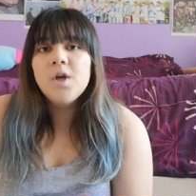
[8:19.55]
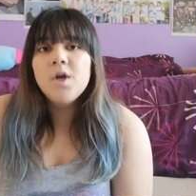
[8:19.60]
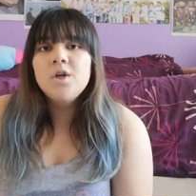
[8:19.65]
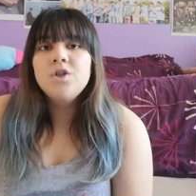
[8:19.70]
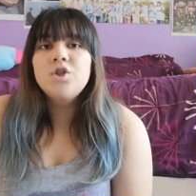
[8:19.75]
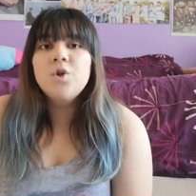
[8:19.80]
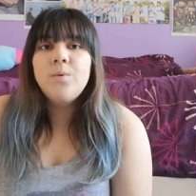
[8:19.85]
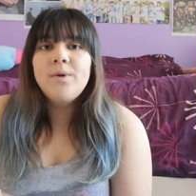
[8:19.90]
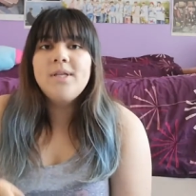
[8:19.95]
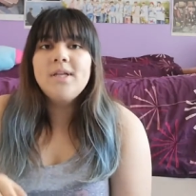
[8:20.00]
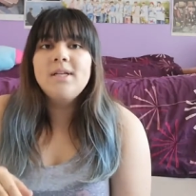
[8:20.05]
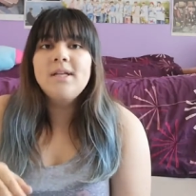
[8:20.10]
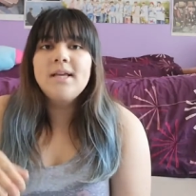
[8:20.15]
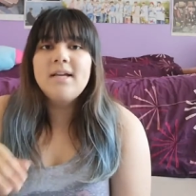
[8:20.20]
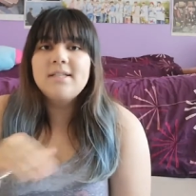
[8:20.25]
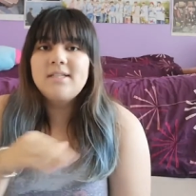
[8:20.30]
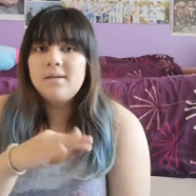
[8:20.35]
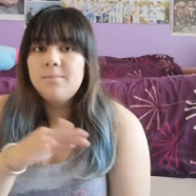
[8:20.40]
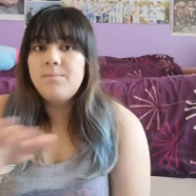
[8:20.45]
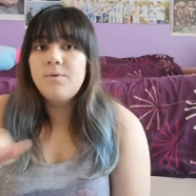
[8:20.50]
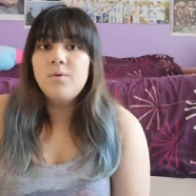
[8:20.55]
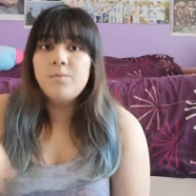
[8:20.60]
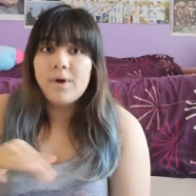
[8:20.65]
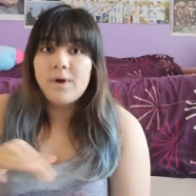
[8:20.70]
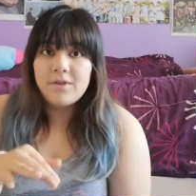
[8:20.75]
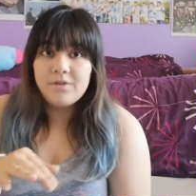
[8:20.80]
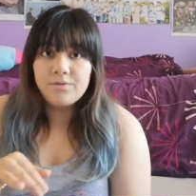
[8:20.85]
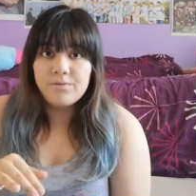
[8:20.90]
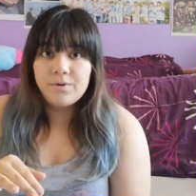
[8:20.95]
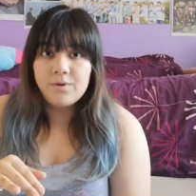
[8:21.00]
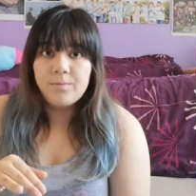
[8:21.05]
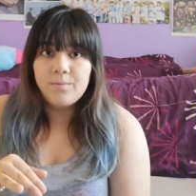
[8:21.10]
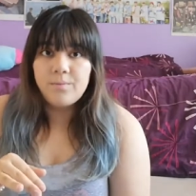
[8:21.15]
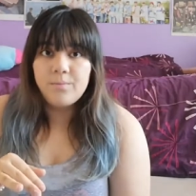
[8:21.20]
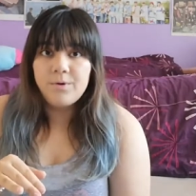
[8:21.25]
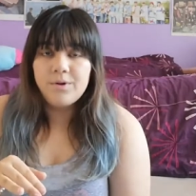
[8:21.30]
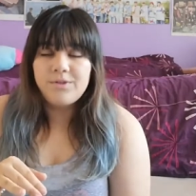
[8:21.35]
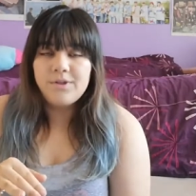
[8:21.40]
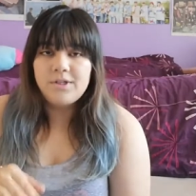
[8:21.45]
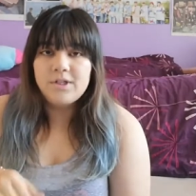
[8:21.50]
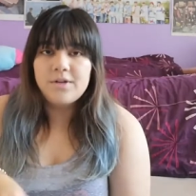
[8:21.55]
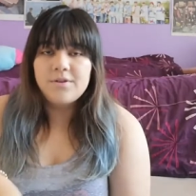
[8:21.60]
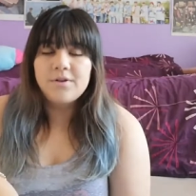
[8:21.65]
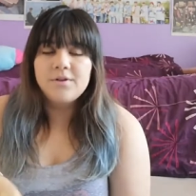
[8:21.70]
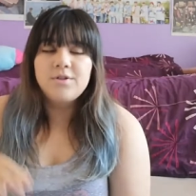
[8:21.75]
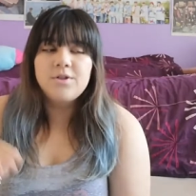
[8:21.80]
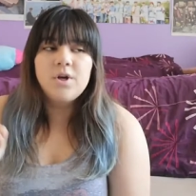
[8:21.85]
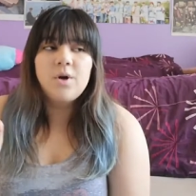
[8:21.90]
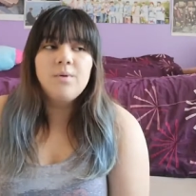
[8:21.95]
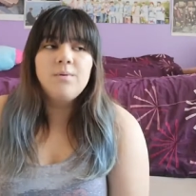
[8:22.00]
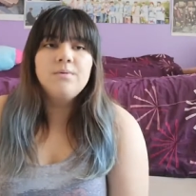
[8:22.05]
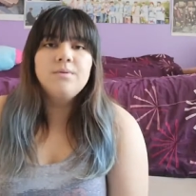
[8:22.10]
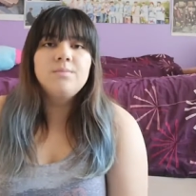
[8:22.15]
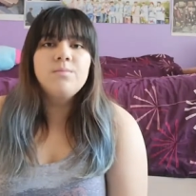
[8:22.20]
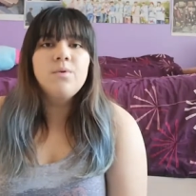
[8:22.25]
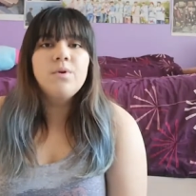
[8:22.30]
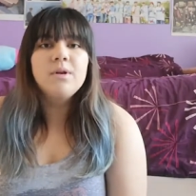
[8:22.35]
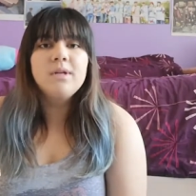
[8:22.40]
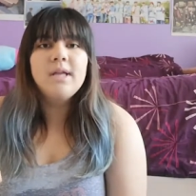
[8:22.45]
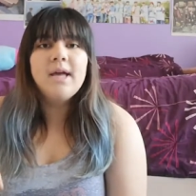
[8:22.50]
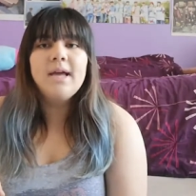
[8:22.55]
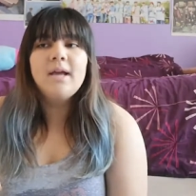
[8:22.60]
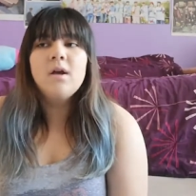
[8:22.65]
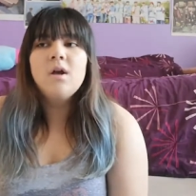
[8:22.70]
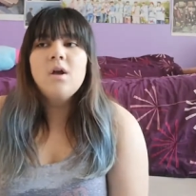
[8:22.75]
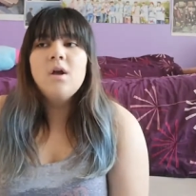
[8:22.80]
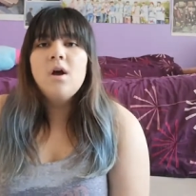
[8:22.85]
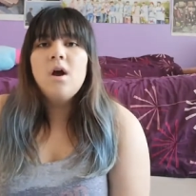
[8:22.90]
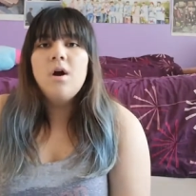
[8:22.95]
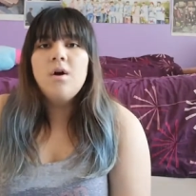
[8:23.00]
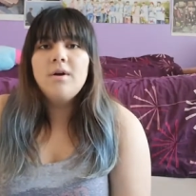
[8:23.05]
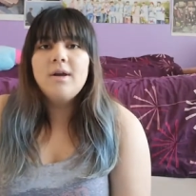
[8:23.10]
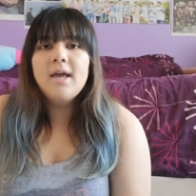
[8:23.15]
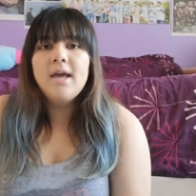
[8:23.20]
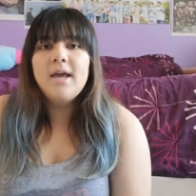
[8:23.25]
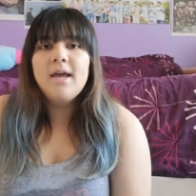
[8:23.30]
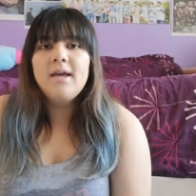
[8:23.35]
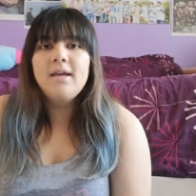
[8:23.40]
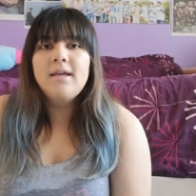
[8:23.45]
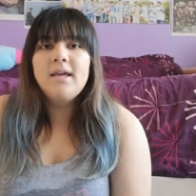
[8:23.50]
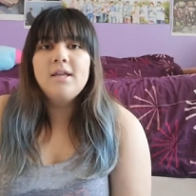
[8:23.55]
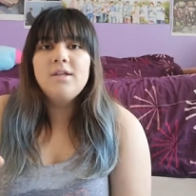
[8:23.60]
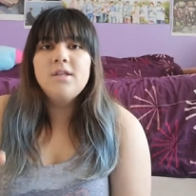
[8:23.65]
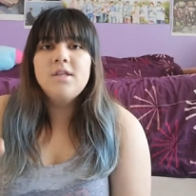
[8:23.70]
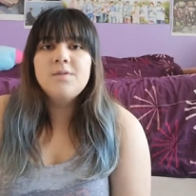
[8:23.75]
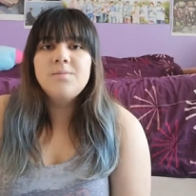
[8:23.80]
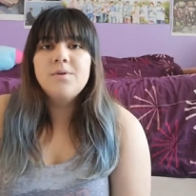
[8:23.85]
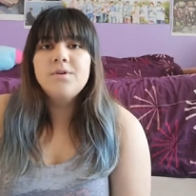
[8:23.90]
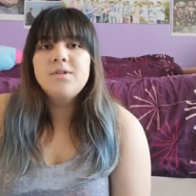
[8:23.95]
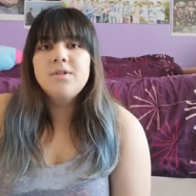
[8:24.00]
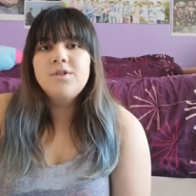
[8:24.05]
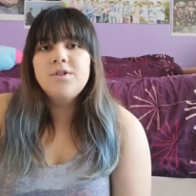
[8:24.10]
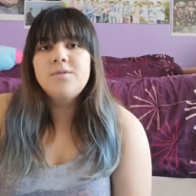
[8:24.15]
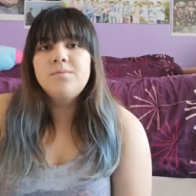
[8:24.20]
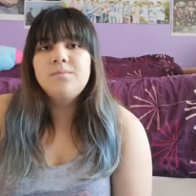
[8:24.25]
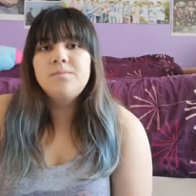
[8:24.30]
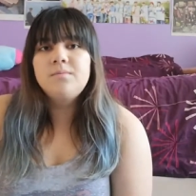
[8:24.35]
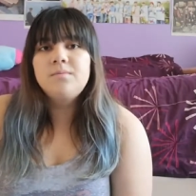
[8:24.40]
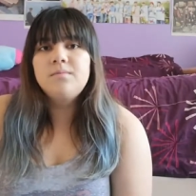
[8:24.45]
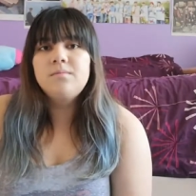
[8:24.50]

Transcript: So we did like a simple run through with each other. So it was more like, okay, can this person just